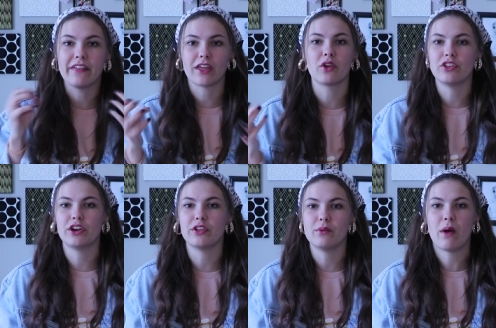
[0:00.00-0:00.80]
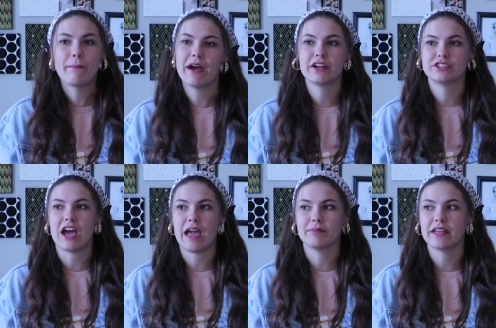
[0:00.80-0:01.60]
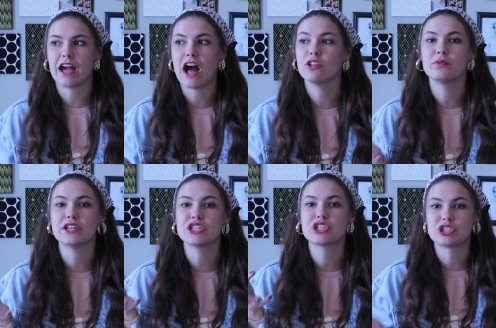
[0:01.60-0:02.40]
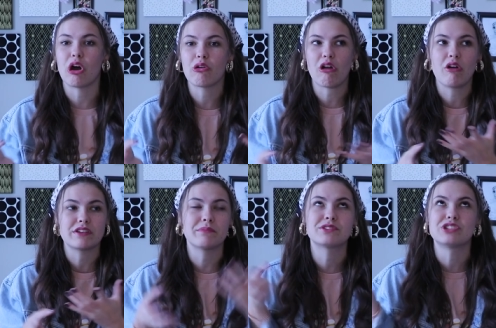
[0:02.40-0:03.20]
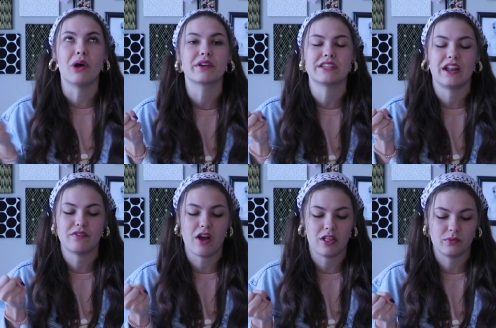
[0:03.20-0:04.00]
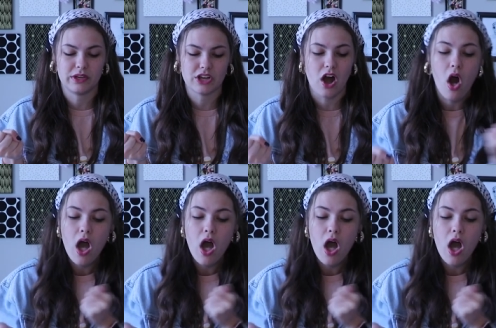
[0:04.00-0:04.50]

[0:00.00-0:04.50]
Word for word: And like, literally, what better time? Like, Halloween is so close. I'm so excited for Halloween, y'all.